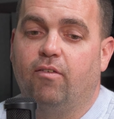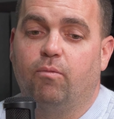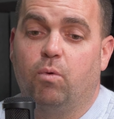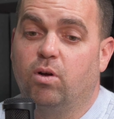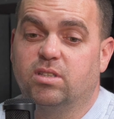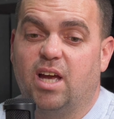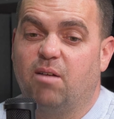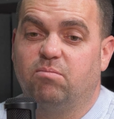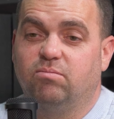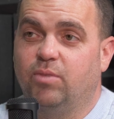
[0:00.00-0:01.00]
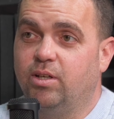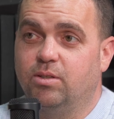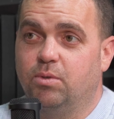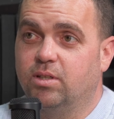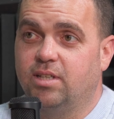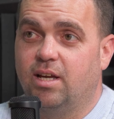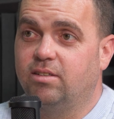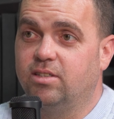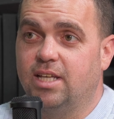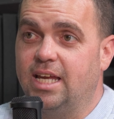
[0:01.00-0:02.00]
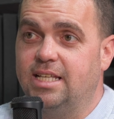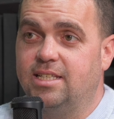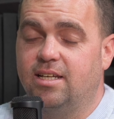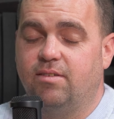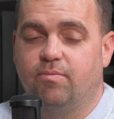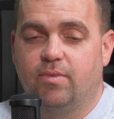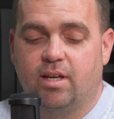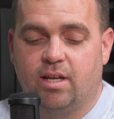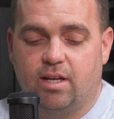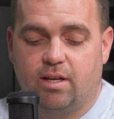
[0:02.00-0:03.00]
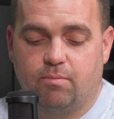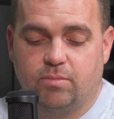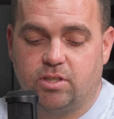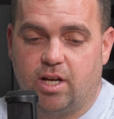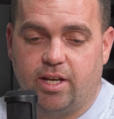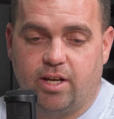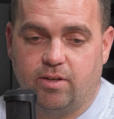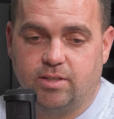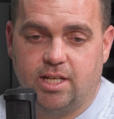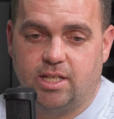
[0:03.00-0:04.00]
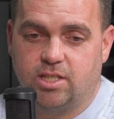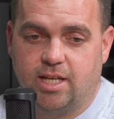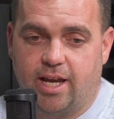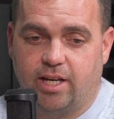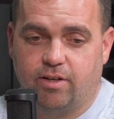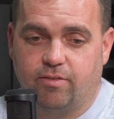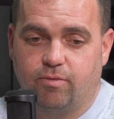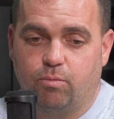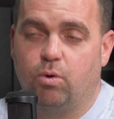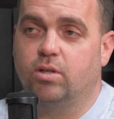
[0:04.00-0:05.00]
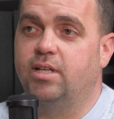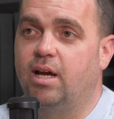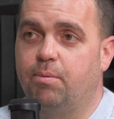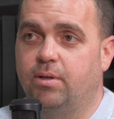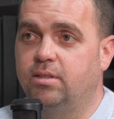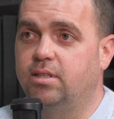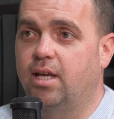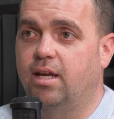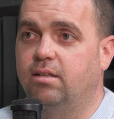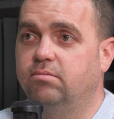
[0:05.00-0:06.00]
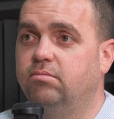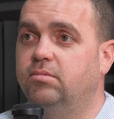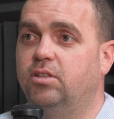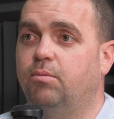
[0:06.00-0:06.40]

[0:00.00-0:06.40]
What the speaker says: we use WhatsApp. It's just easy, site notes each day of what's happened today. Do